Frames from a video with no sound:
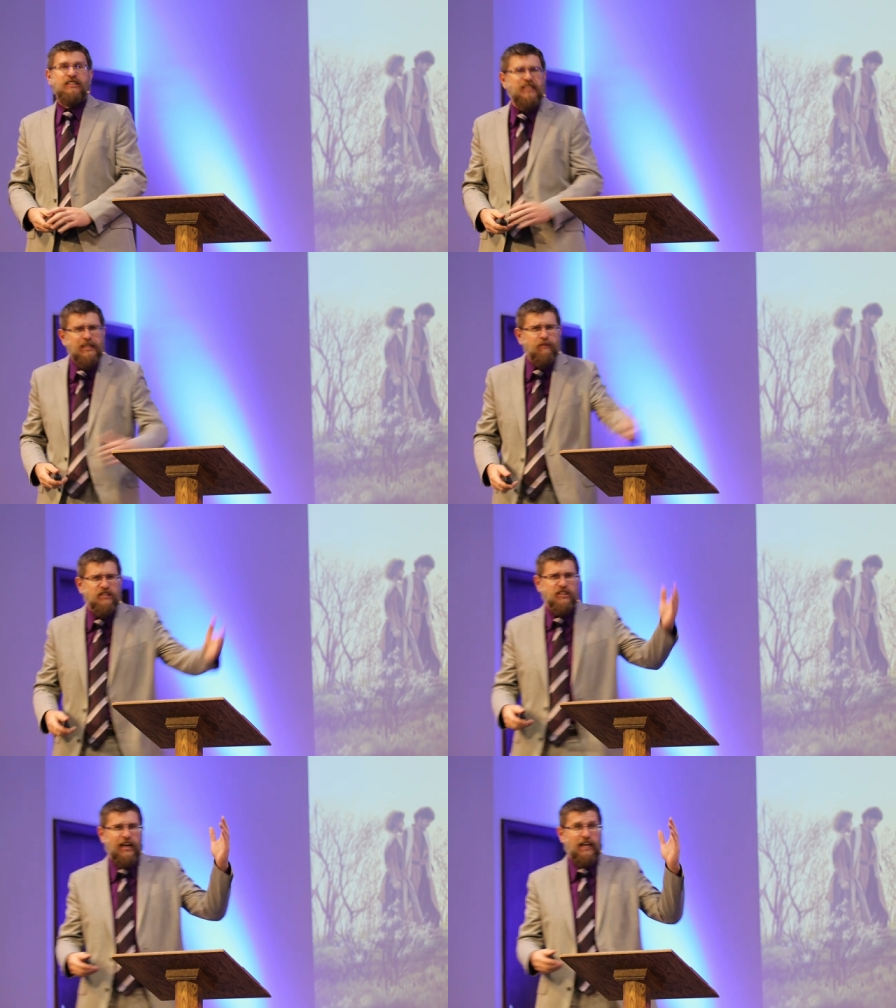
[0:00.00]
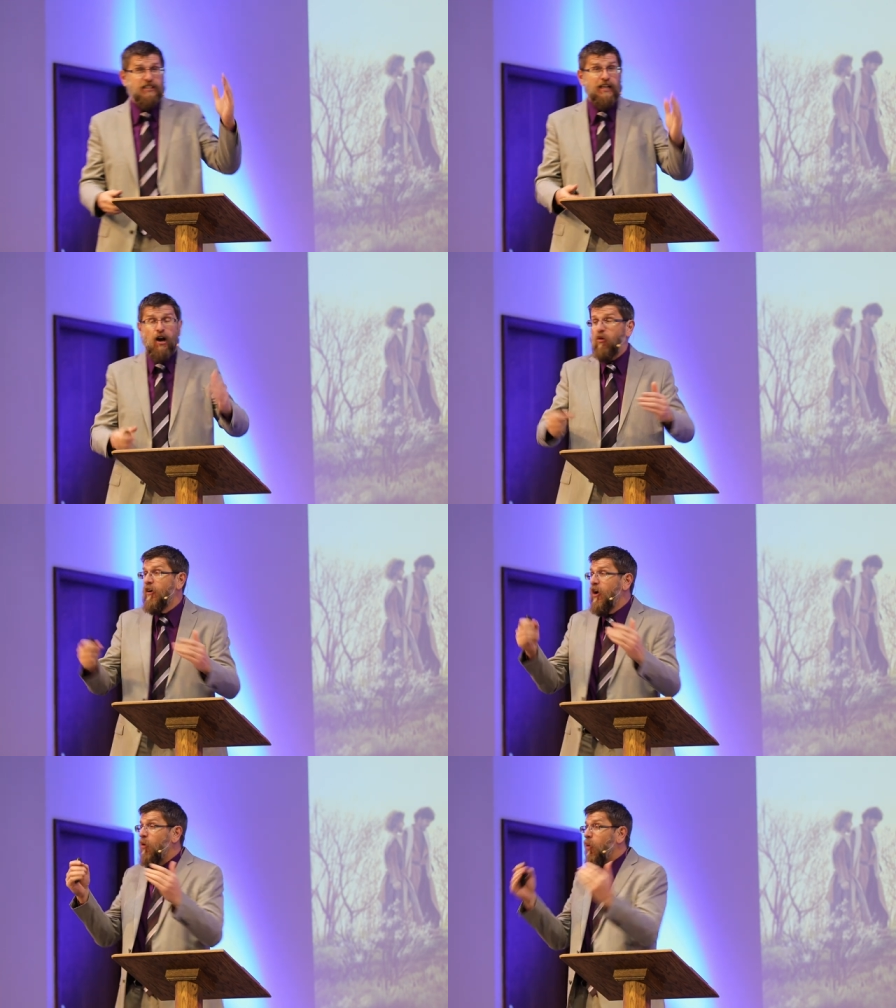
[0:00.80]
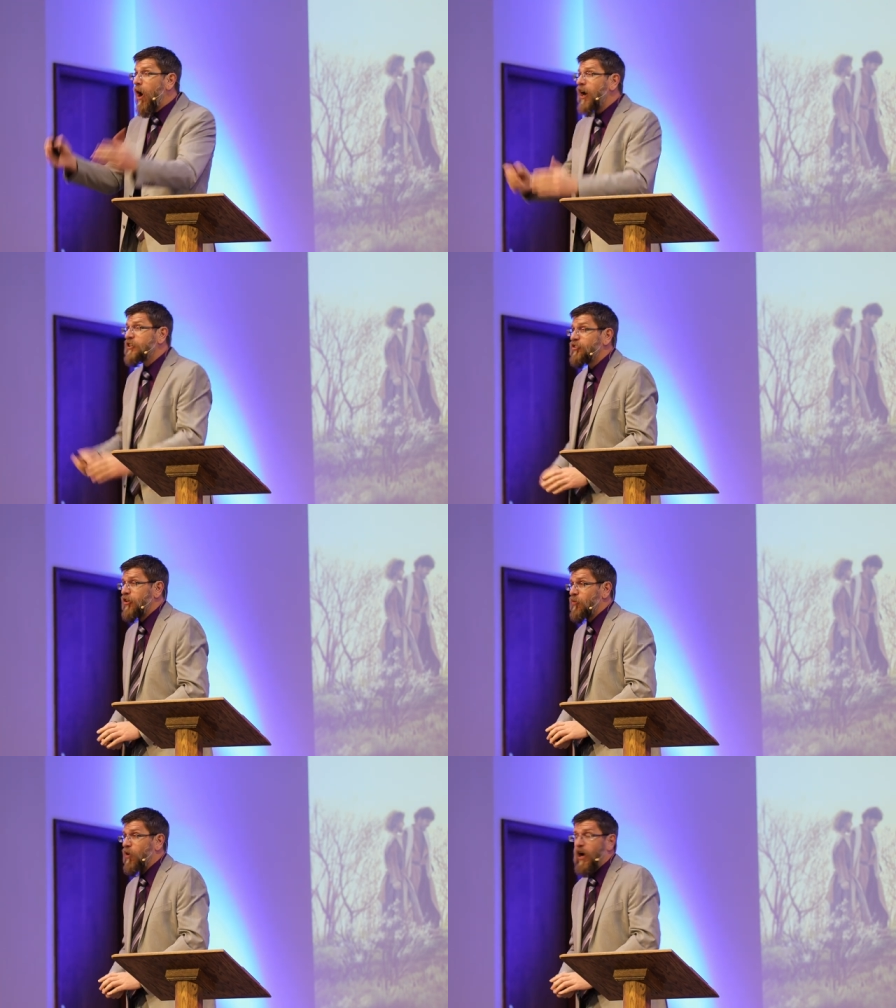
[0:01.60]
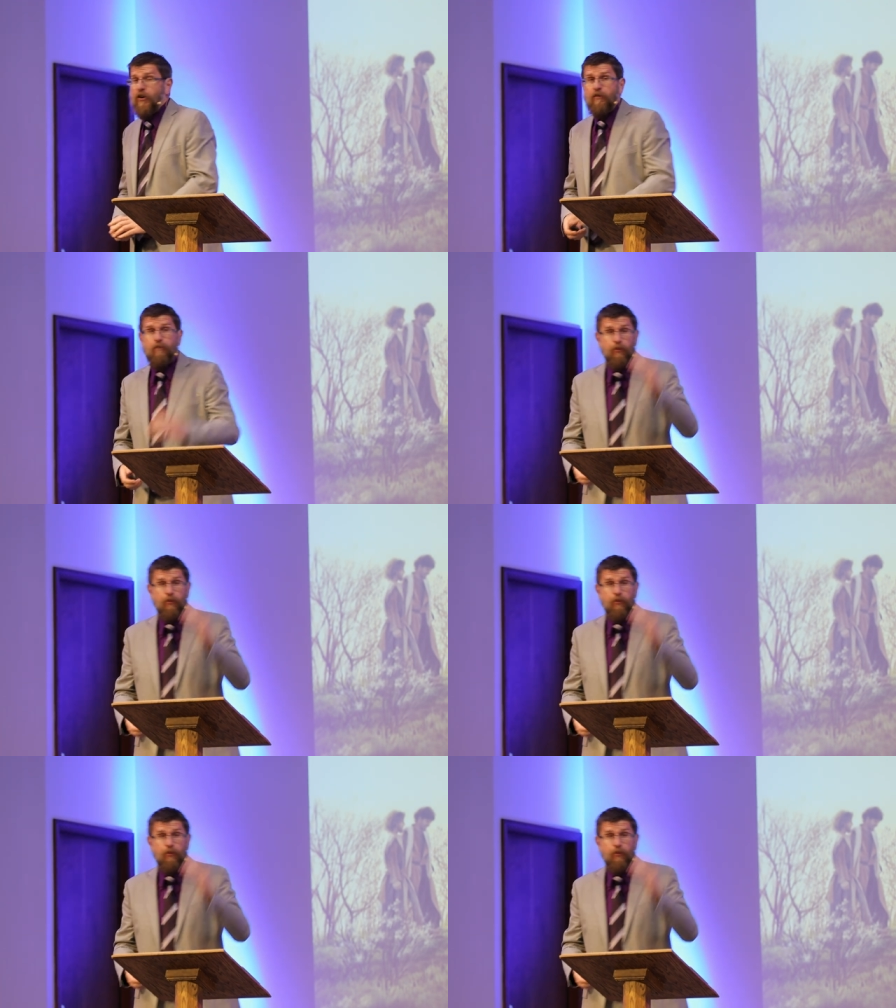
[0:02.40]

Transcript: demons cast out, walks on water,